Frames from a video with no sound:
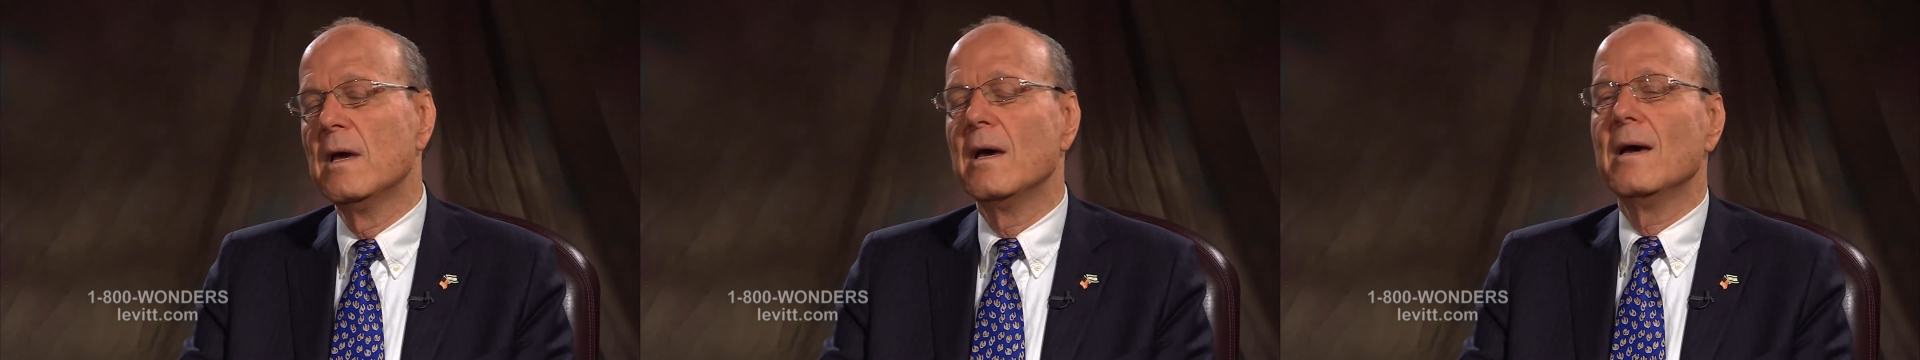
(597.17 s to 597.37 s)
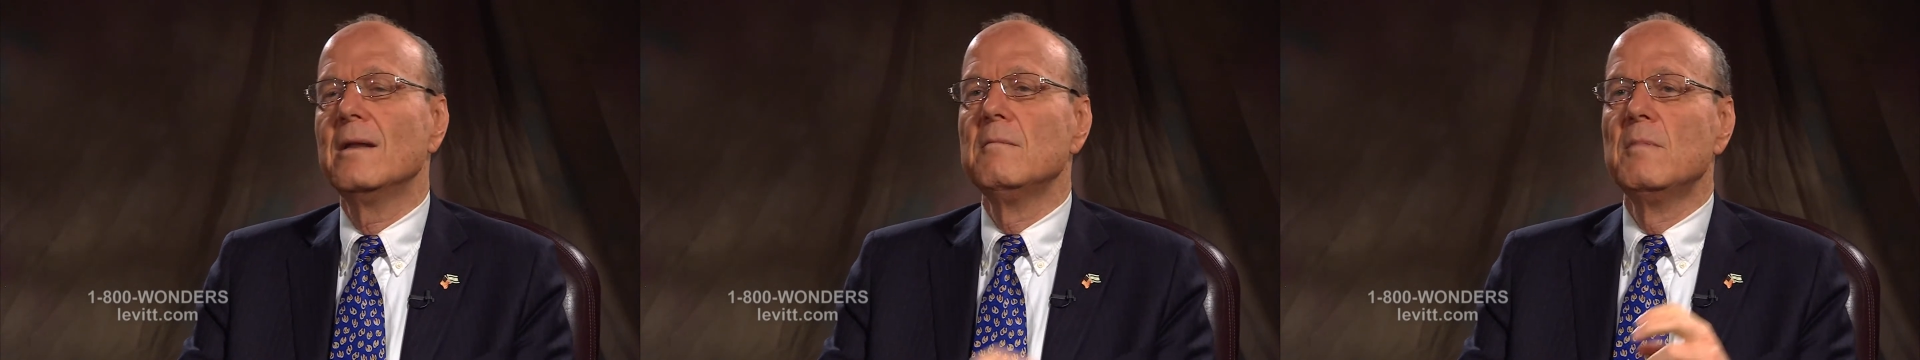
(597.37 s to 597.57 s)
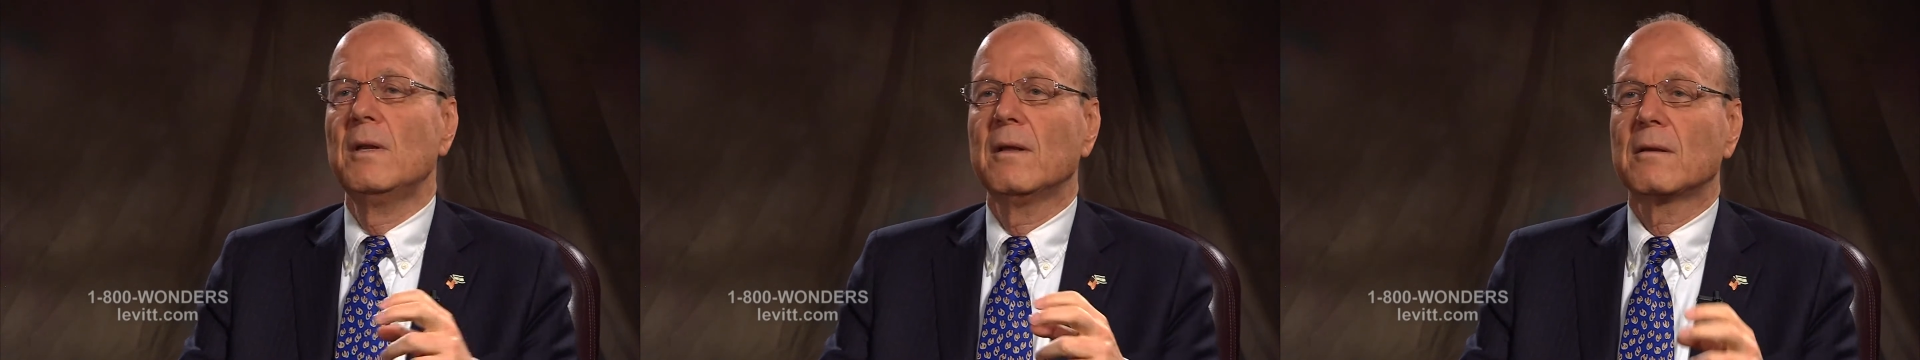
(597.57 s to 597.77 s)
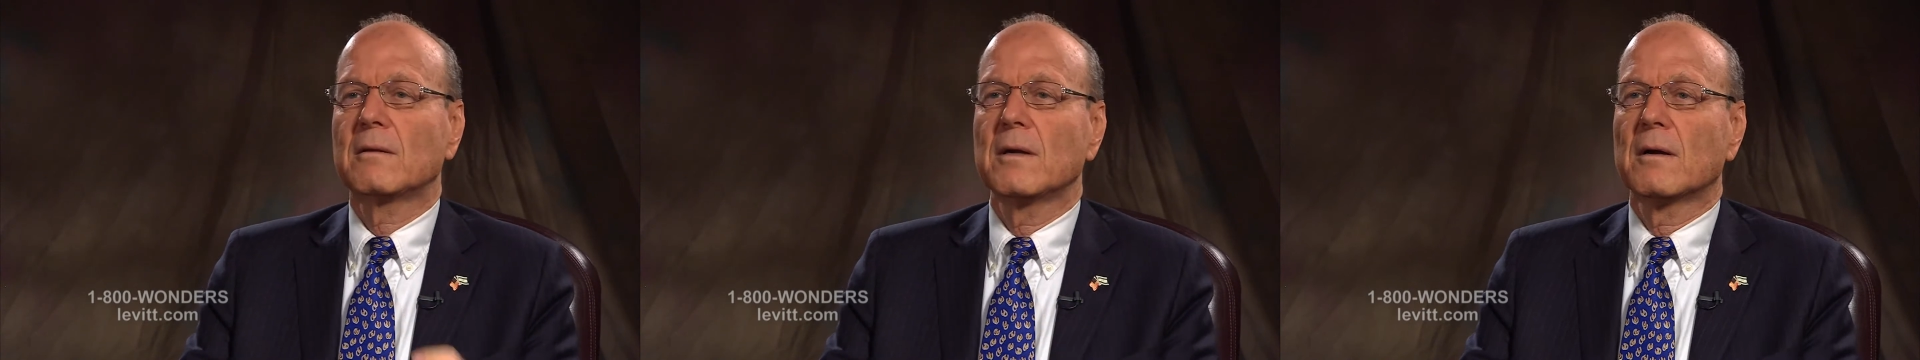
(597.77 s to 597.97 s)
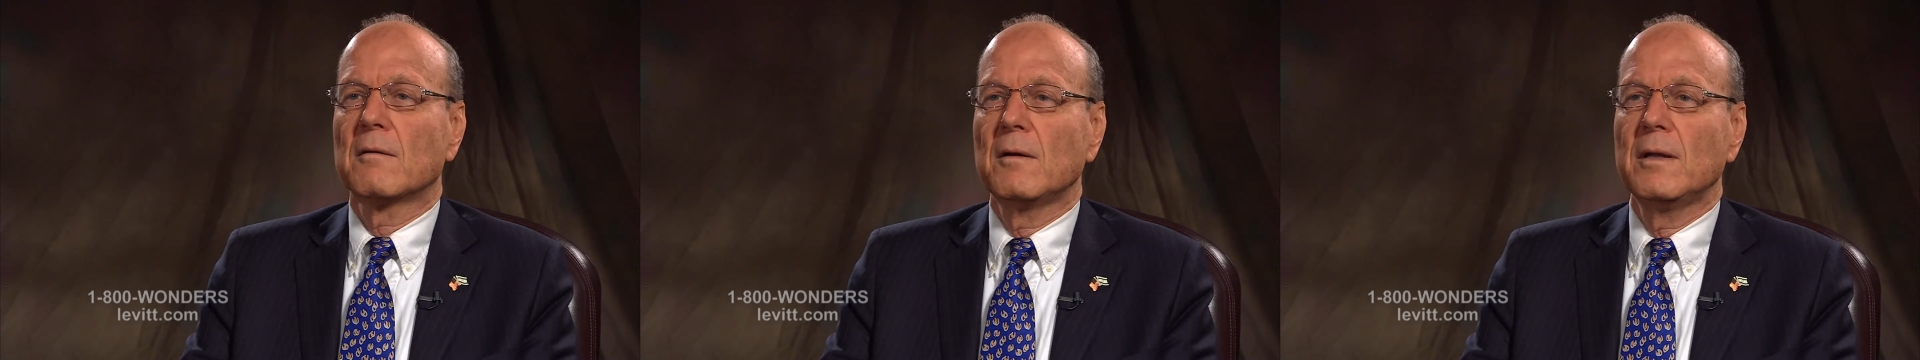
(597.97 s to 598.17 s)
and
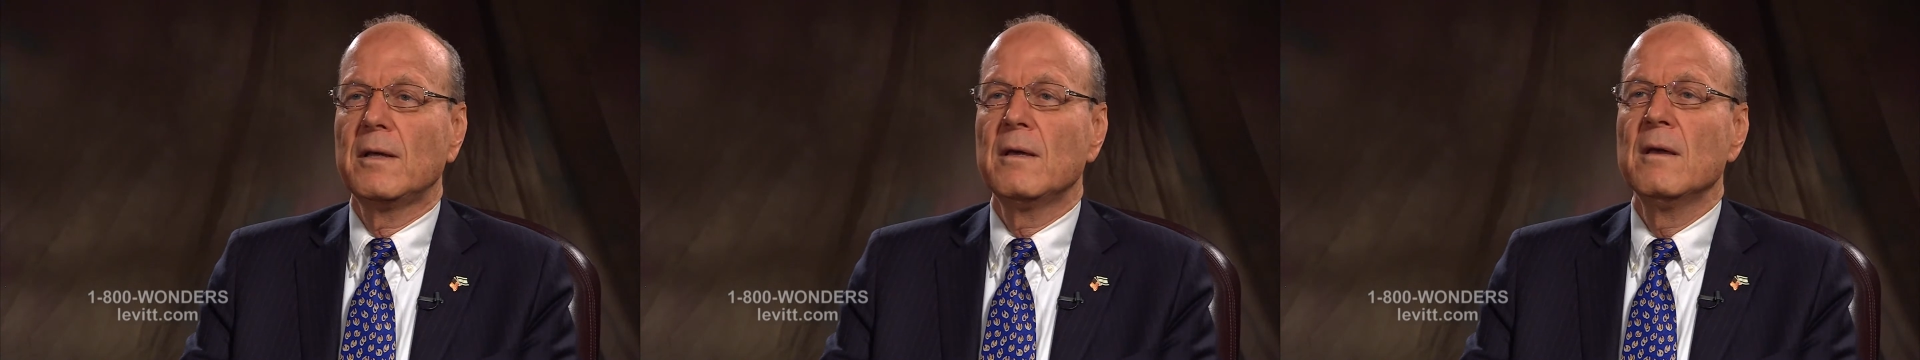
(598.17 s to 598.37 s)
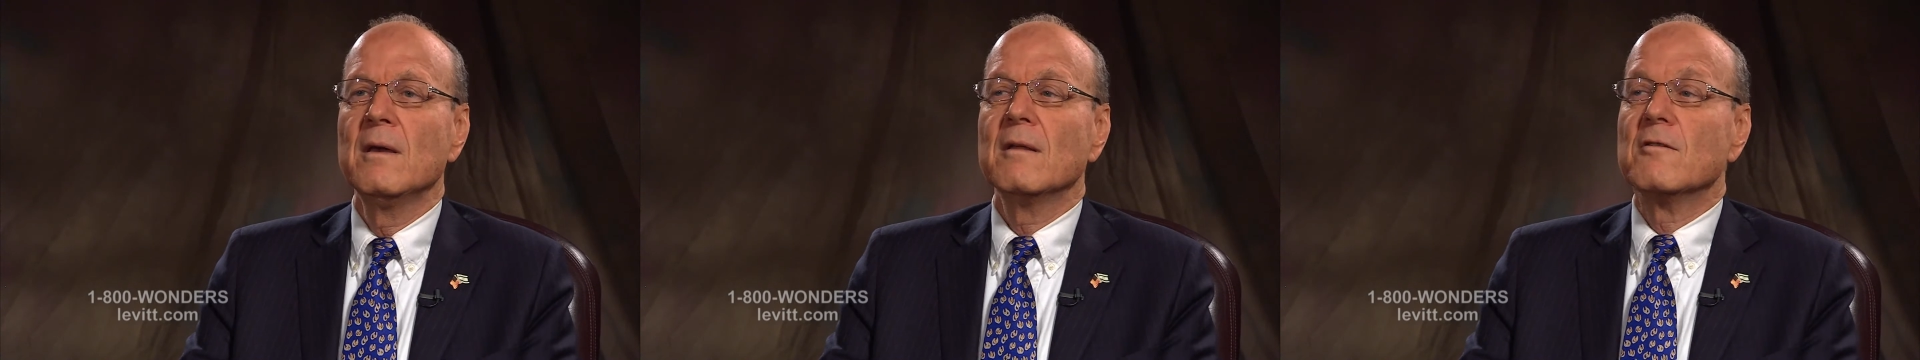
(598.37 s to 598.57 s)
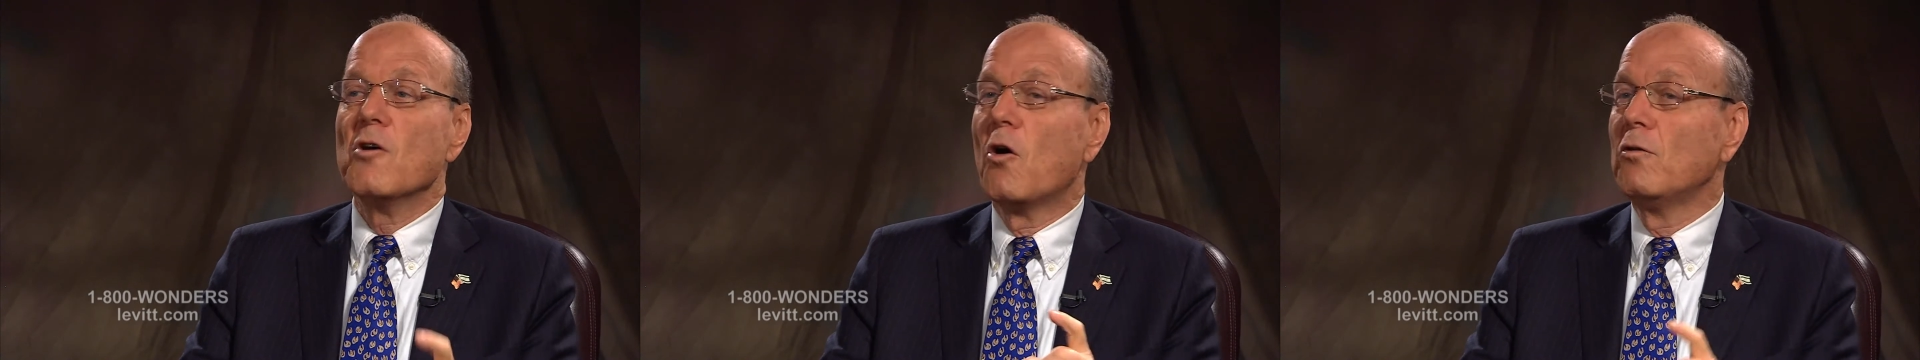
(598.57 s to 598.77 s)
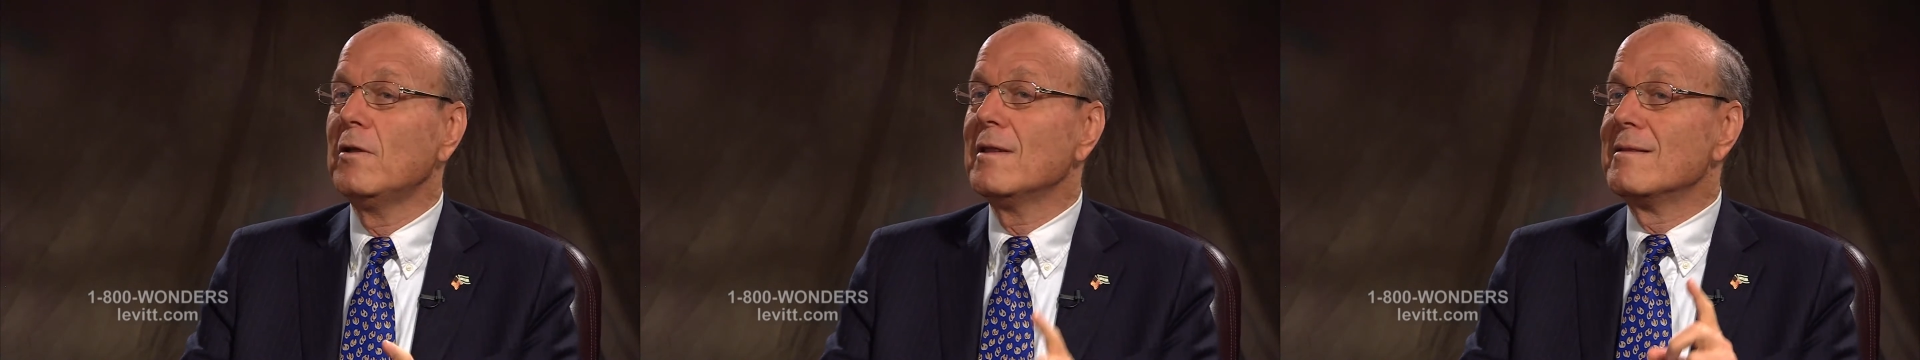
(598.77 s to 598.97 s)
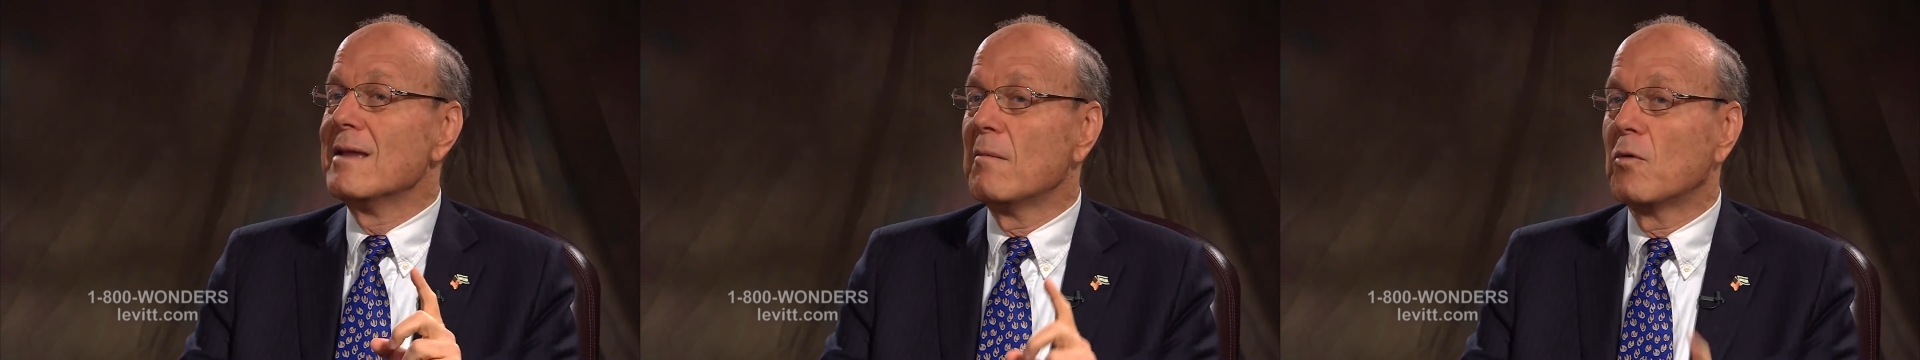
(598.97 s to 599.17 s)
militarily, the
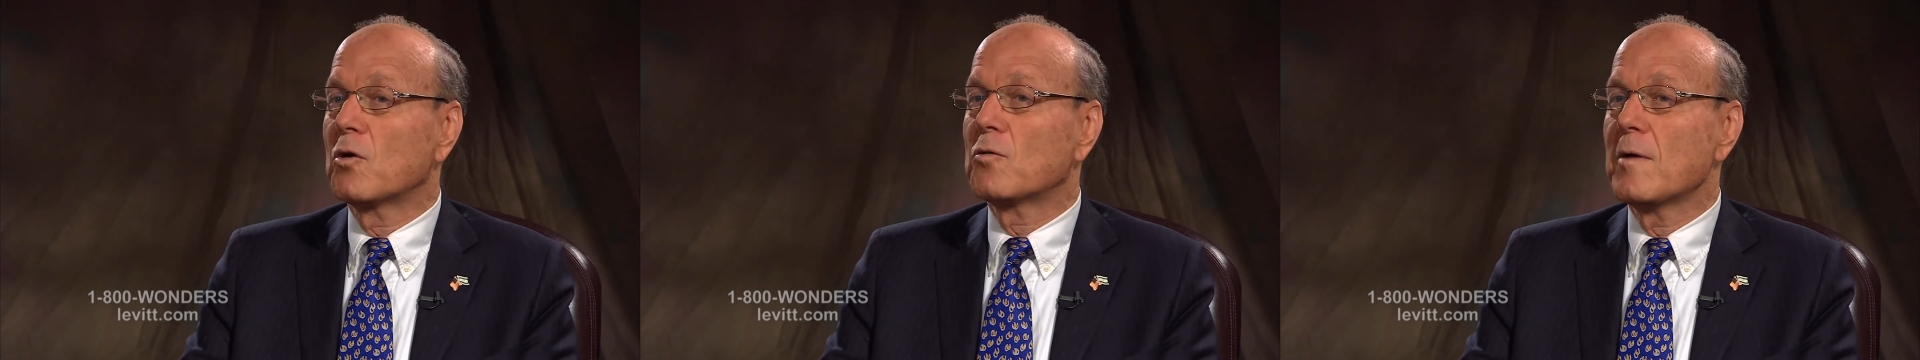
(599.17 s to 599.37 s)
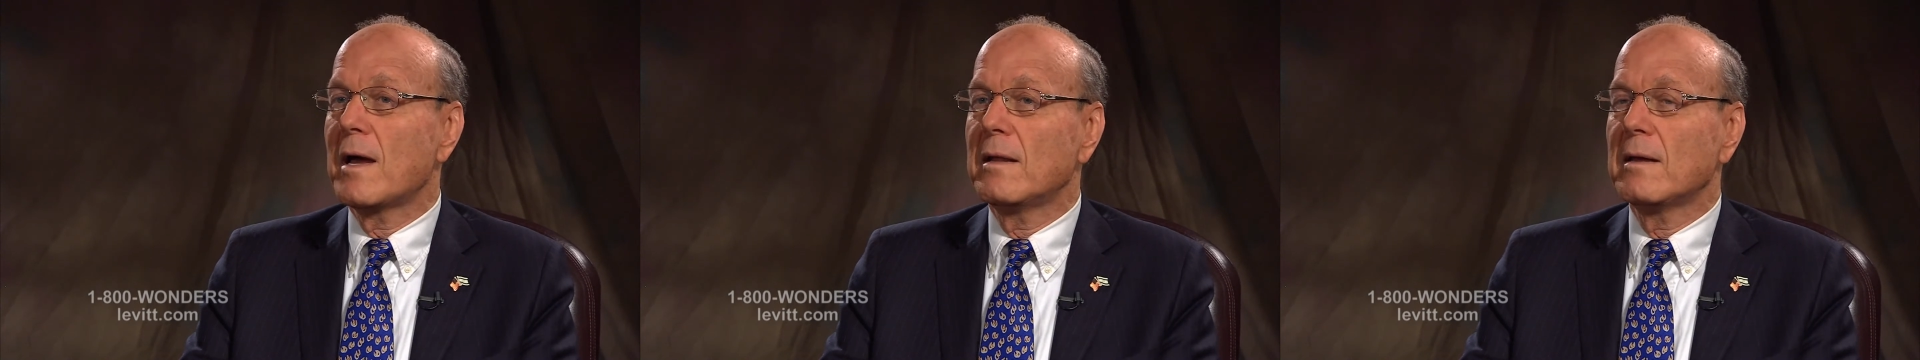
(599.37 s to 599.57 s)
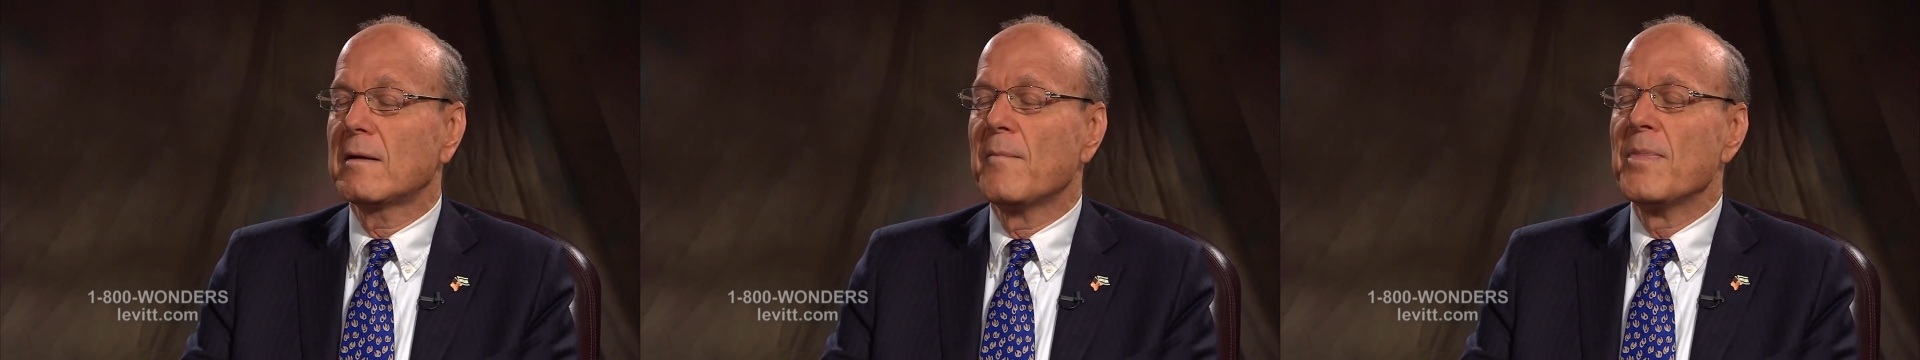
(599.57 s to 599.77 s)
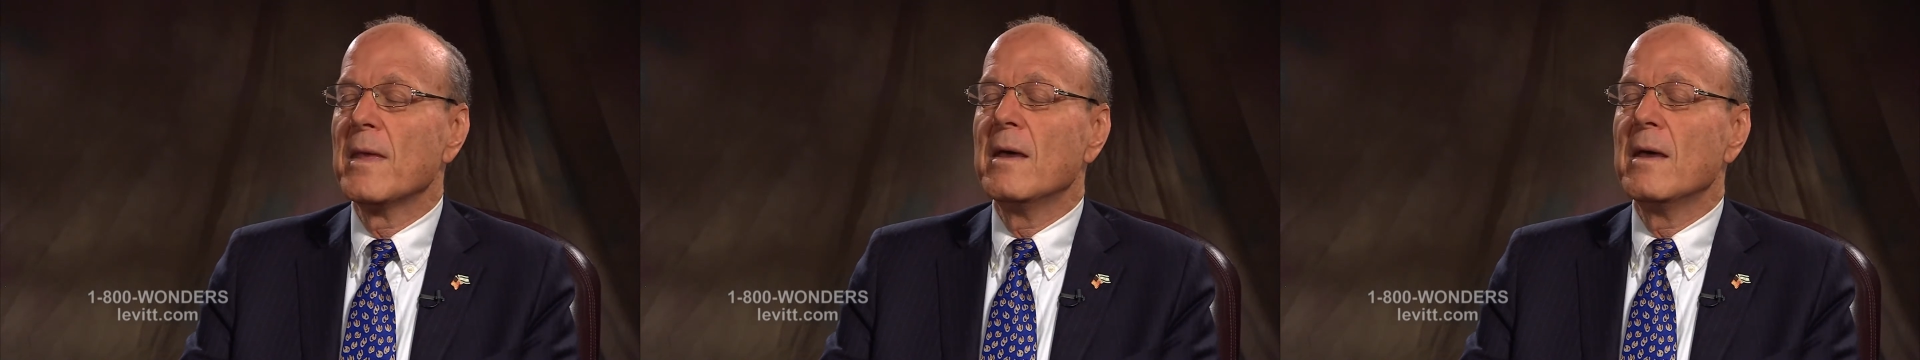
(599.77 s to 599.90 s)
only democratic,